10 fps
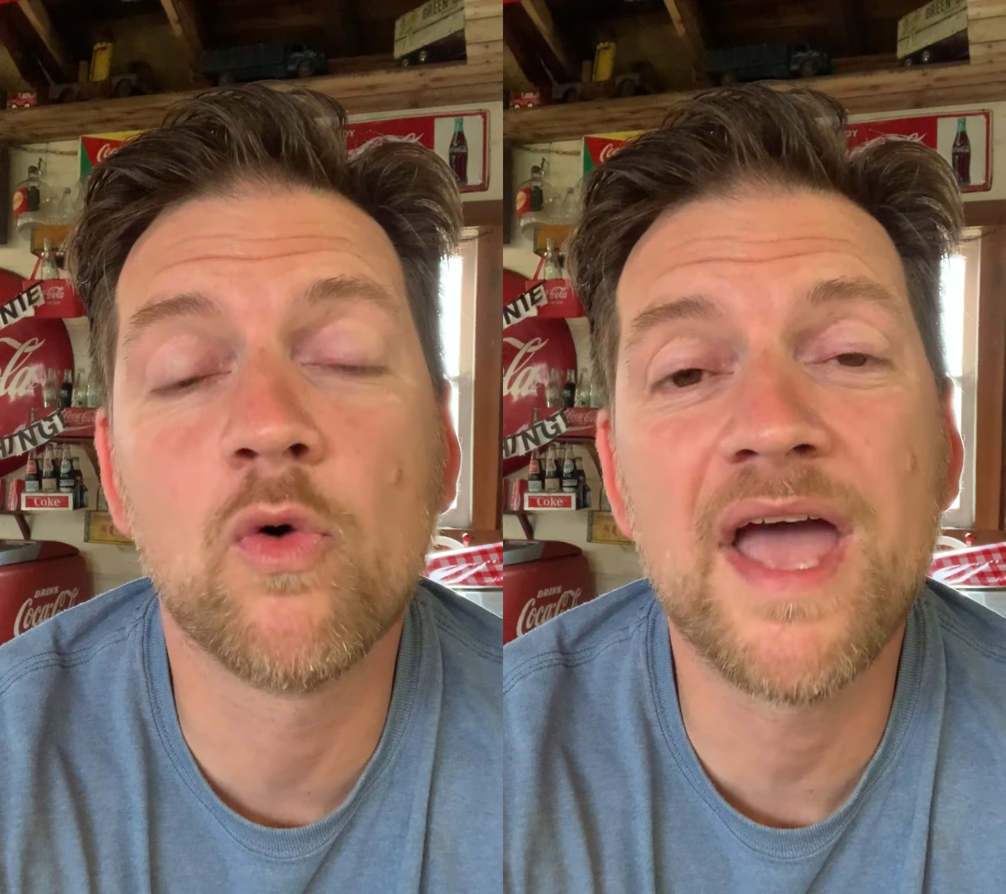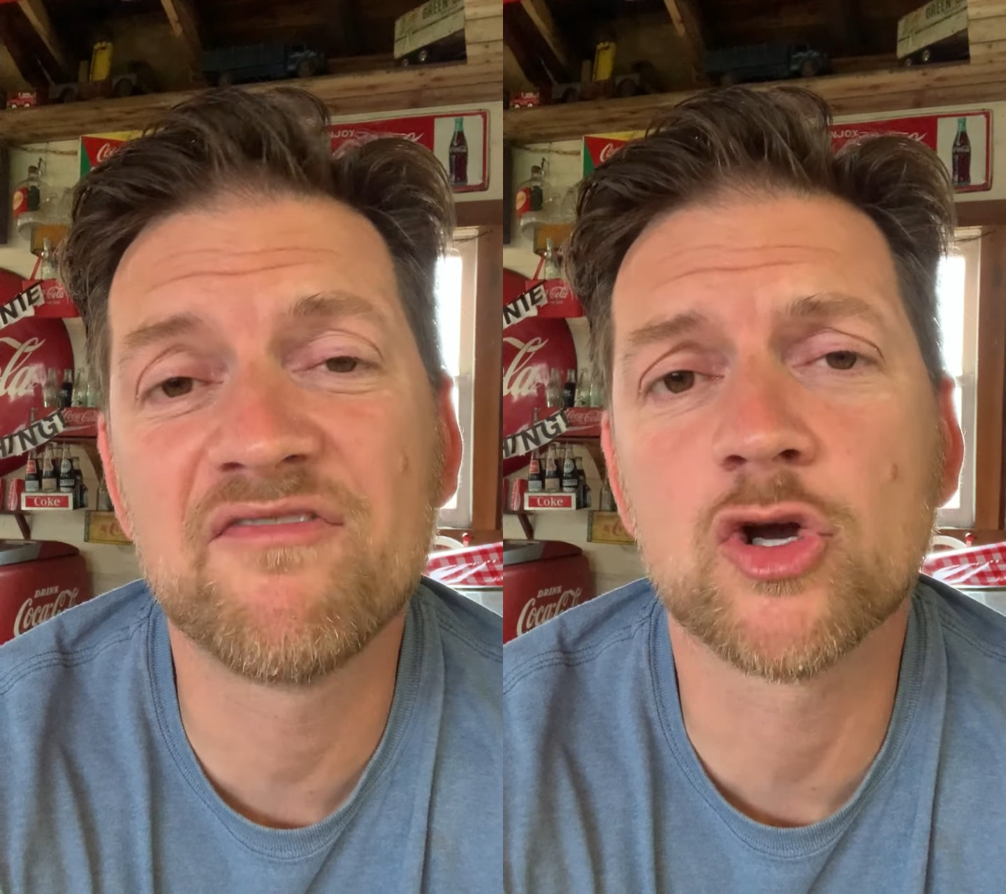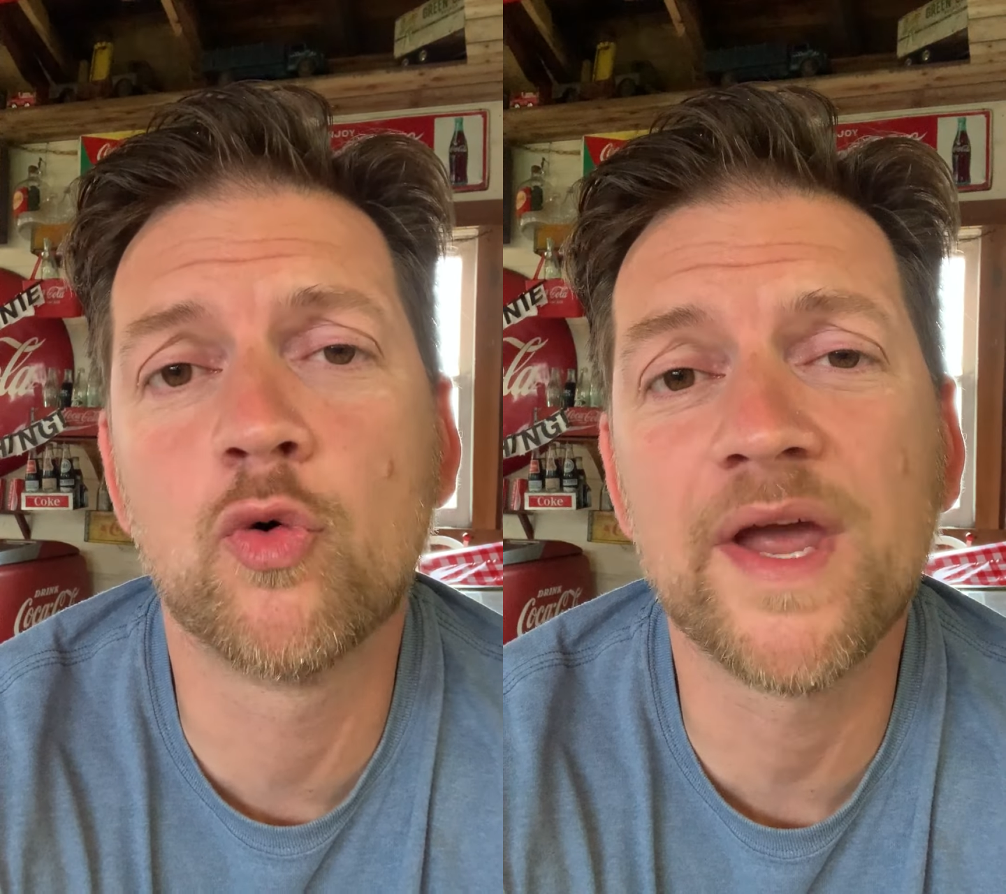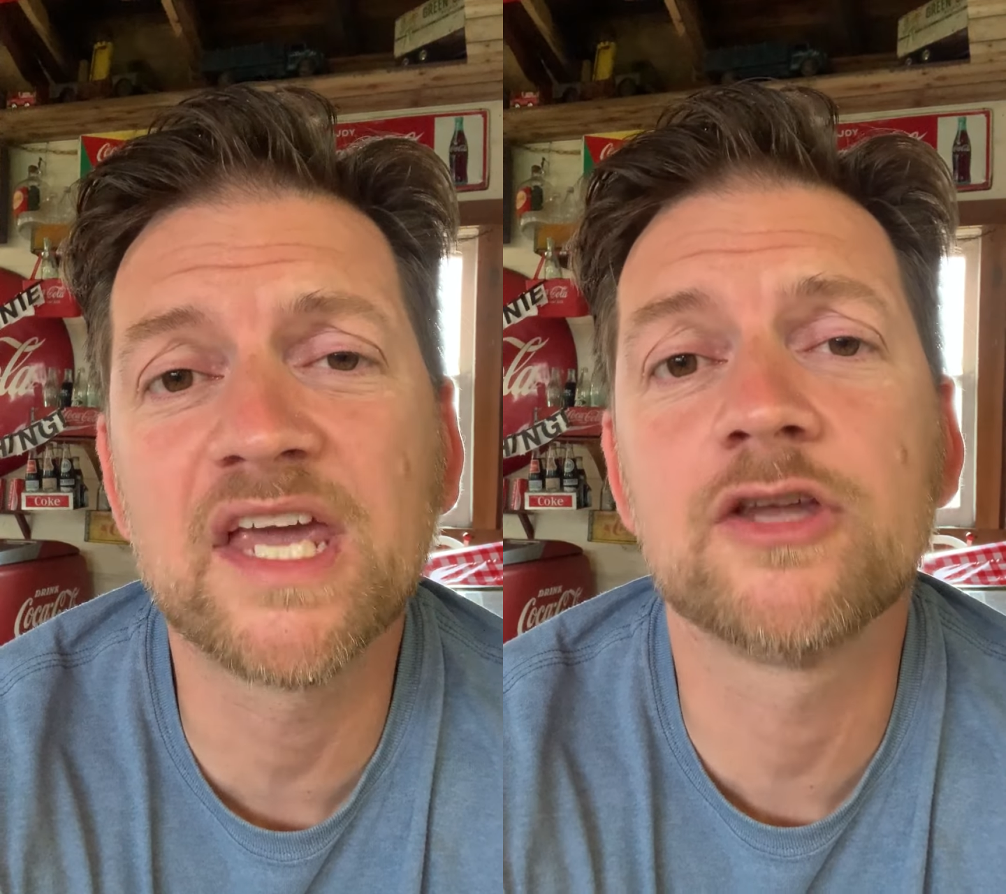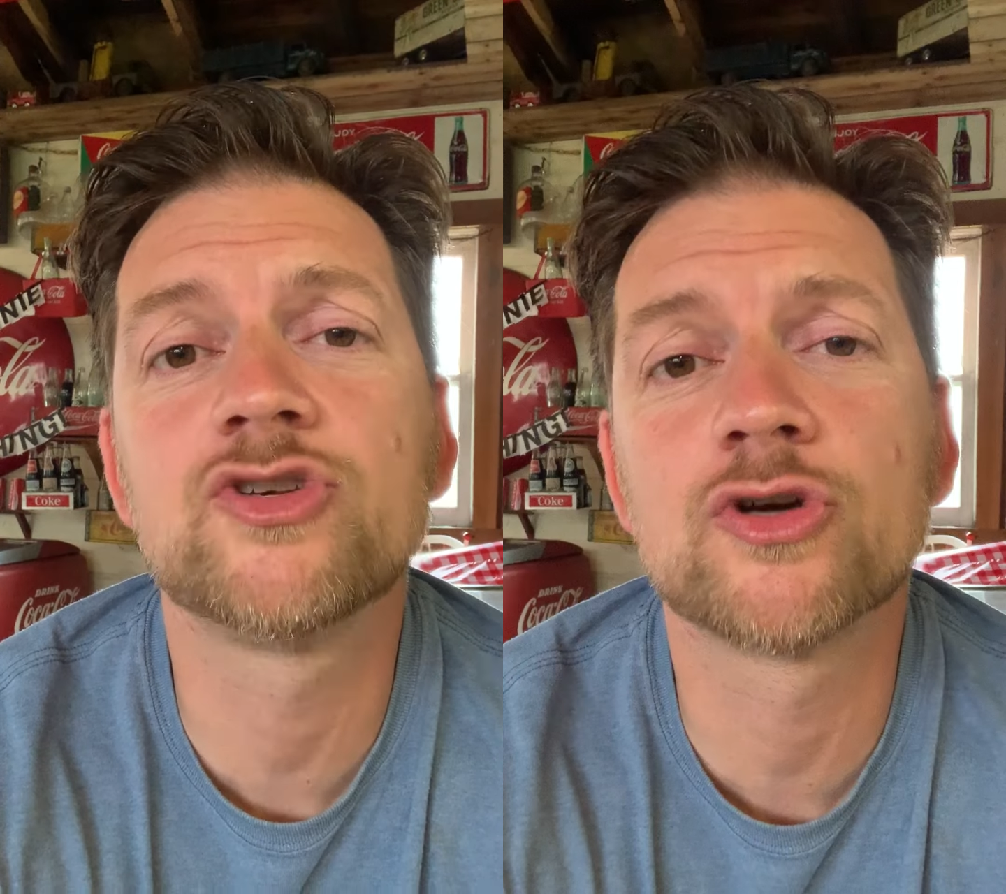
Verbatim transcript: We'll have a quick